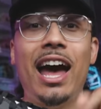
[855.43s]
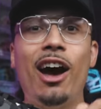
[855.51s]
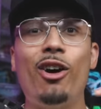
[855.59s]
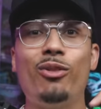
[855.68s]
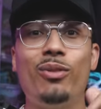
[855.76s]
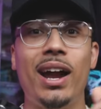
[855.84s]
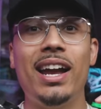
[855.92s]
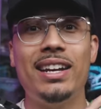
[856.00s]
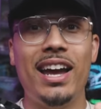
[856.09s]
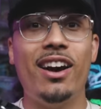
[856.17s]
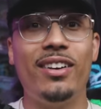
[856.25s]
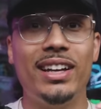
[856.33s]
out right
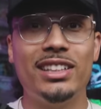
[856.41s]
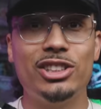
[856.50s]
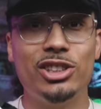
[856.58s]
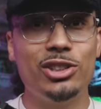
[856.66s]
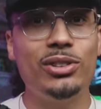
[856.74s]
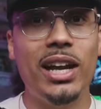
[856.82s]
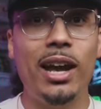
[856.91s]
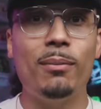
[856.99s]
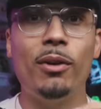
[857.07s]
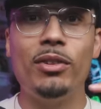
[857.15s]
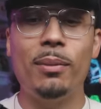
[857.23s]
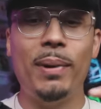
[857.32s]
now in the shoe
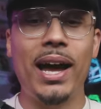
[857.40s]
game. Over the